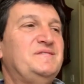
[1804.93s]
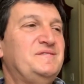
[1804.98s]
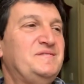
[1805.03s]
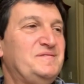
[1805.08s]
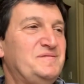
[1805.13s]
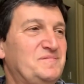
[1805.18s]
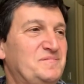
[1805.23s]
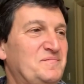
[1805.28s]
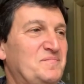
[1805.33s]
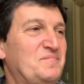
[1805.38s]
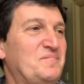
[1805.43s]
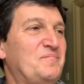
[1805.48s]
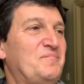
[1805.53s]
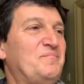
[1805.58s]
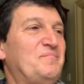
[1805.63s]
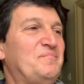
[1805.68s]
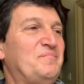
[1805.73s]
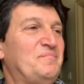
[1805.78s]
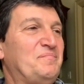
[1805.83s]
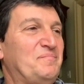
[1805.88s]
she got her bank
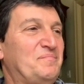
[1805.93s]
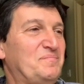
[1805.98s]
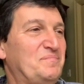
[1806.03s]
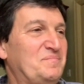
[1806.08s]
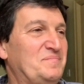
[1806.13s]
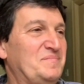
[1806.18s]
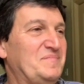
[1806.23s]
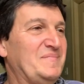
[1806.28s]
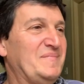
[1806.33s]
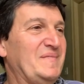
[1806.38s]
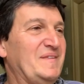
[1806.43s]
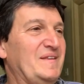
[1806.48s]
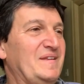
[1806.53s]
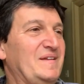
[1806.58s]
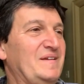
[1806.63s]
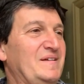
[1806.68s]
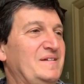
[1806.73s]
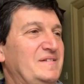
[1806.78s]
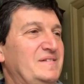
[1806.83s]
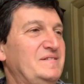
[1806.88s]
statement that
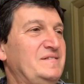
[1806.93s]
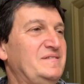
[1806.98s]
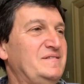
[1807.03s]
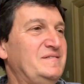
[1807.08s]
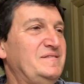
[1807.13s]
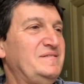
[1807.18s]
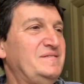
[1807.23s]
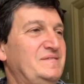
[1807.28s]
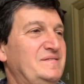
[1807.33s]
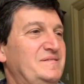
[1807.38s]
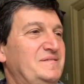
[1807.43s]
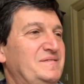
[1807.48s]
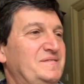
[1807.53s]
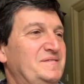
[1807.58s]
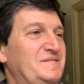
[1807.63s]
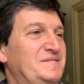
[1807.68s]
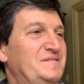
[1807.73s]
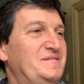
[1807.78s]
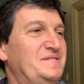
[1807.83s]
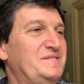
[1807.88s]
she'd been
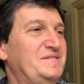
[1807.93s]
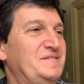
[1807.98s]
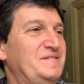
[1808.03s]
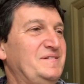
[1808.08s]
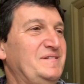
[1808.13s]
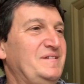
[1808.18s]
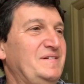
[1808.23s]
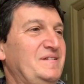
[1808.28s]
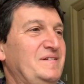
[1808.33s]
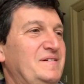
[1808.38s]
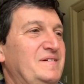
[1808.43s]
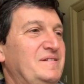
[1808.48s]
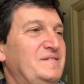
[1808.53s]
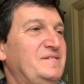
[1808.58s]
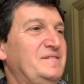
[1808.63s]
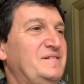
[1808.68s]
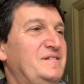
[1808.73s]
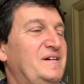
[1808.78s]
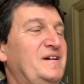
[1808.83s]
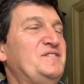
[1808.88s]
charged for it.
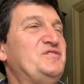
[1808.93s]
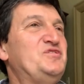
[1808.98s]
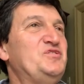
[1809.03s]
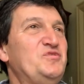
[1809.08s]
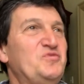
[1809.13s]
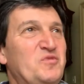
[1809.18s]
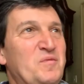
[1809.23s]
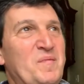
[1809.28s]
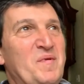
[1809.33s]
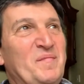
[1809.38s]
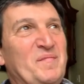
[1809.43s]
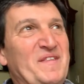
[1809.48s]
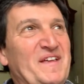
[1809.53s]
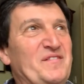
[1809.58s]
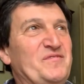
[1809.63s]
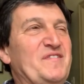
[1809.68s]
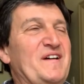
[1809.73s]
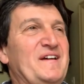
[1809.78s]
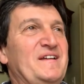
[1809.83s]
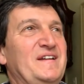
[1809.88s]
I do remember
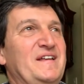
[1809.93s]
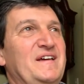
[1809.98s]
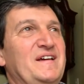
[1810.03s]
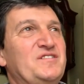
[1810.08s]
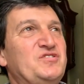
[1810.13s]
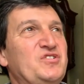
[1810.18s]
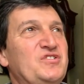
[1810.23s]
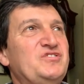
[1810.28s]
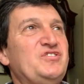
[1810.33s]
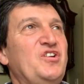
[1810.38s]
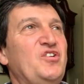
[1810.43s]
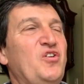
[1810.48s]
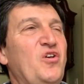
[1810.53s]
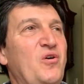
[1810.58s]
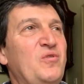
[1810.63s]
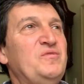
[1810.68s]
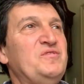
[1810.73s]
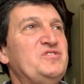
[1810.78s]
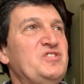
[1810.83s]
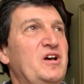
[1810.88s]
that vaguely. It took us a
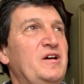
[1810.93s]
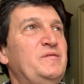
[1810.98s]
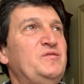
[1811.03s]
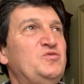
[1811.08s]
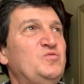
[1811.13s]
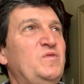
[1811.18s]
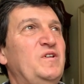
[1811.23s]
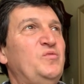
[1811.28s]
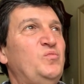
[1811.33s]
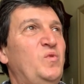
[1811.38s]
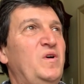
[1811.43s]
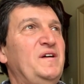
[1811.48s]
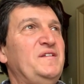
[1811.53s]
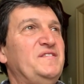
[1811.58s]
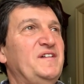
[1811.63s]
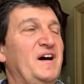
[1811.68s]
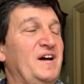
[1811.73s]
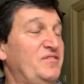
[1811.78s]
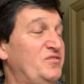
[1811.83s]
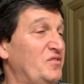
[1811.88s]
long time to
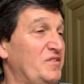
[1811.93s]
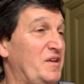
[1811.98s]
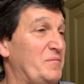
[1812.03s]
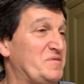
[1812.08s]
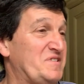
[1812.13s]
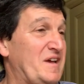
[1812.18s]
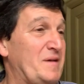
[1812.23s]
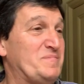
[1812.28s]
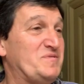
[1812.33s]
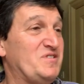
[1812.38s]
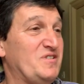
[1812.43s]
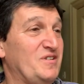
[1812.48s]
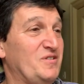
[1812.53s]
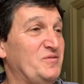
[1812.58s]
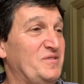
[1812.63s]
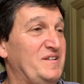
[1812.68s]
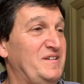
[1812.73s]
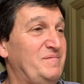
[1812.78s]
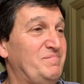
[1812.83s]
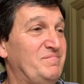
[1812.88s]
unwind that. I thought that was
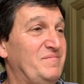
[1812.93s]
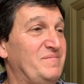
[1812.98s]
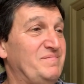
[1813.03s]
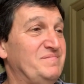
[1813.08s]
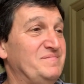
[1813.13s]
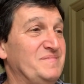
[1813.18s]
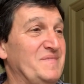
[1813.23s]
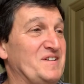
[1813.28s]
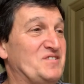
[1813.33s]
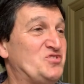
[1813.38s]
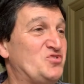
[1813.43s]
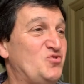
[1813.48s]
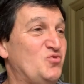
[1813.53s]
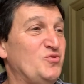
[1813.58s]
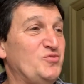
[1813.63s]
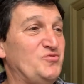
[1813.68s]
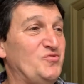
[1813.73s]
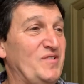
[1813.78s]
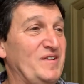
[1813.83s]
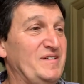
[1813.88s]
absolutely
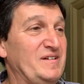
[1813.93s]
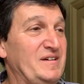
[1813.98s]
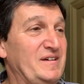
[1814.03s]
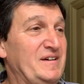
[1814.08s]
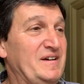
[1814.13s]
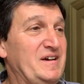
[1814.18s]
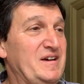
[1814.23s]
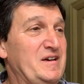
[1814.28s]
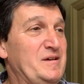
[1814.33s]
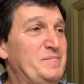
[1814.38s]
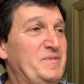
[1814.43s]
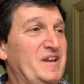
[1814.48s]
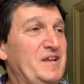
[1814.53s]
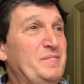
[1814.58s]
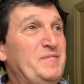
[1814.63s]
extraordinary. But